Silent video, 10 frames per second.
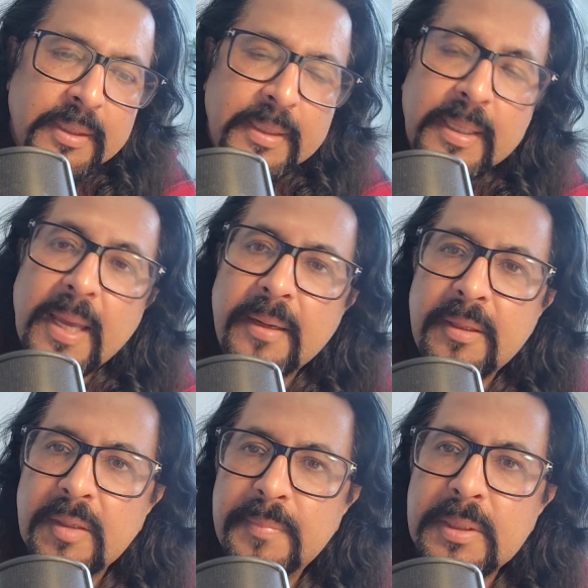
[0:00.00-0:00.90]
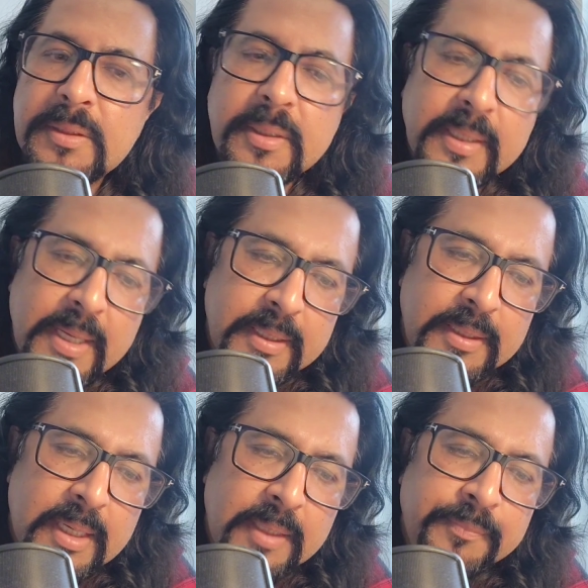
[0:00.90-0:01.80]
Career Builder
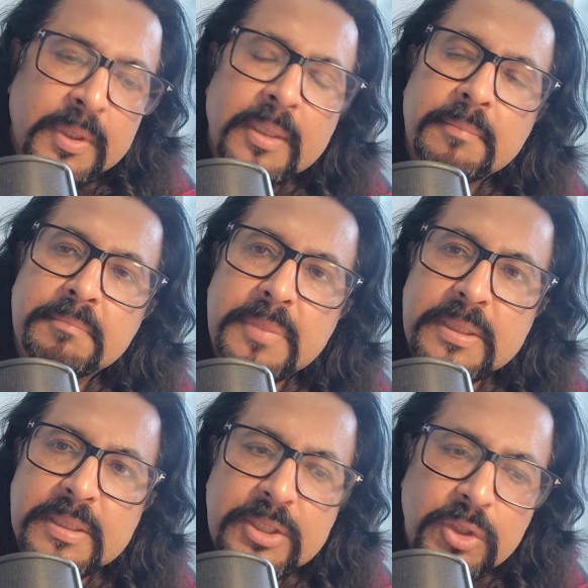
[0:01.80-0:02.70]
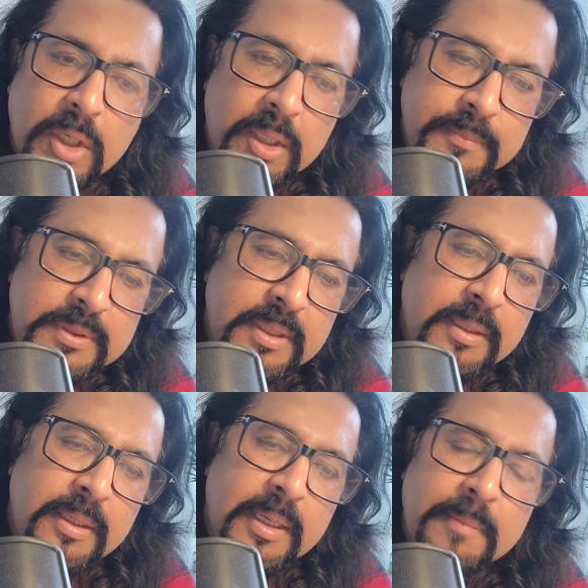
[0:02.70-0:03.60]
Canada, BC Jobs,
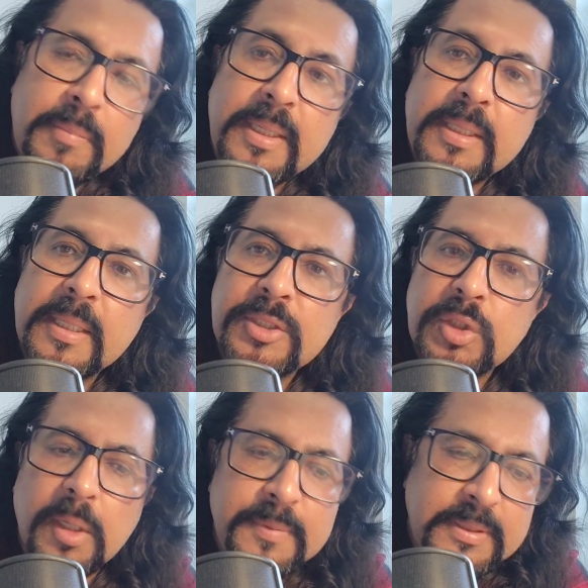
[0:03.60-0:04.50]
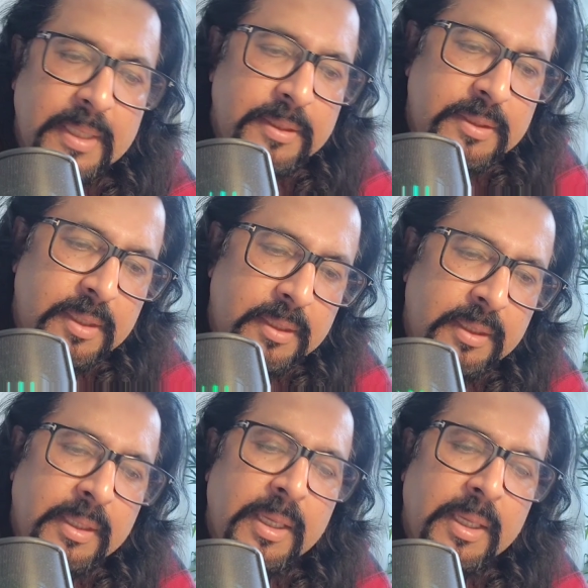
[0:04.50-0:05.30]
Alberta Job Center,